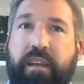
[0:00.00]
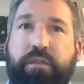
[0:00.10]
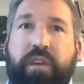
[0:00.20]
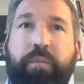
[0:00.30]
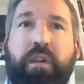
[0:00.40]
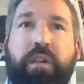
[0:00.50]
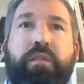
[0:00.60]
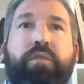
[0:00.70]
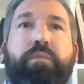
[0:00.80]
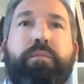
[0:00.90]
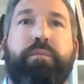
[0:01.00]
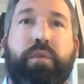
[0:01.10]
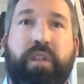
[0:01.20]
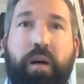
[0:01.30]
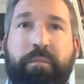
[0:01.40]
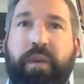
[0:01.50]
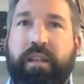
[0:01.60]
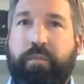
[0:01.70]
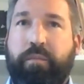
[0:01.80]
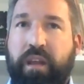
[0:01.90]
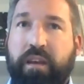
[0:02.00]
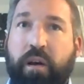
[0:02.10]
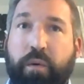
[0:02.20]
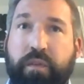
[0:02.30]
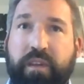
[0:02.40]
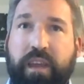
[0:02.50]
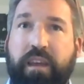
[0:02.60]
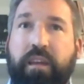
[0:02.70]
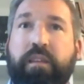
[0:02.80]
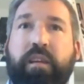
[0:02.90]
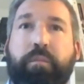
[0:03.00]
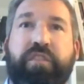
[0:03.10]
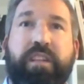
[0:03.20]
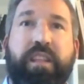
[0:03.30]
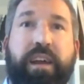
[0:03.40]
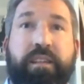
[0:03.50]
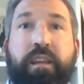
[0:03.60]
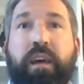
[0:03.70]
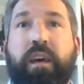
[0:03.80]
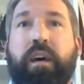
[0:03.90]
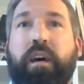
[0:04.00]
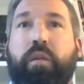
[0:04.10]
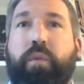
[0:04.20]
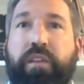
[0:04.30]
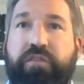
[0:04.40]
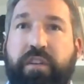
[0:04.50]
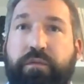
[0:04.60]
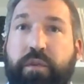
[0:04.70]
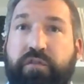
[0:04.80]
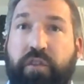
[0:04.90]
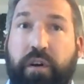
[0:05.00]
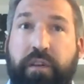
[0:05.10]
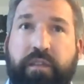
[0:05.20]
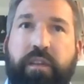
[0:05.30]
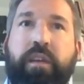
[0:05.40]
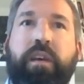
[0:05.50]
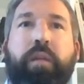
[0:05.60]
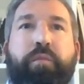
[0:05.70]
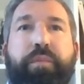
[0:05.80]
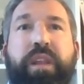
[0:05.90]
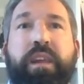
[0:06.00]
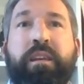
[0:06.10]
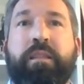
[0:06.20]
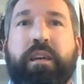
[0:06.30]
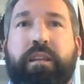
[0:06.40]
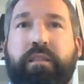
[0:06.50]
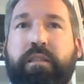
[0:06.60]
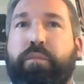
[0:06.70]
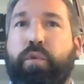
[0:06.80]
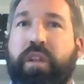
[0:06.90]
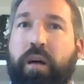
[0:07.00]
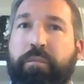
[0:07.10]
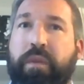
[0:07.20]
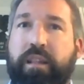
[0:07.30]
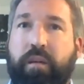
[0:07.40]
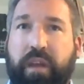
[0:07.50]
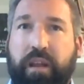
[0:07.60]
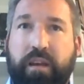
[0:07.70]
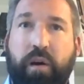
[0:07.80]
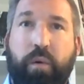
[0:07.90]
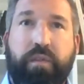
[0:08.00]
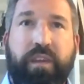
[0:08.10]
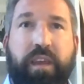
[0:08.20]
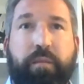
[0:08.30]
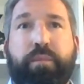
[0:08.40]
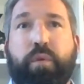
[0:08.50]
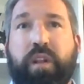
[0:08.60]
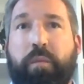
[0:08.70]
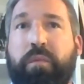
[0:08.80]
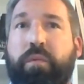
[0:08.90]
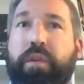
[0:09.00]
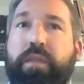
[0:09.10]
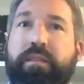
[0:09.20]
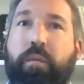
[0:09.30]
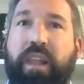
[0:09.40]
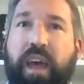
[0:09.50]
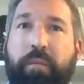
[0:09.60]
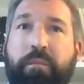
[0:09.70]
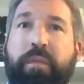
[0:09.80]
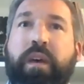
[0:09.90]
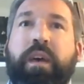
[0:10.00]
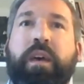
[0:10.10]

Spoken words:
send your emails to programm@amerikahaus.de, subject line question for Joyce. I'm repeating, that is programm@amerikahaus.de, programm with double M,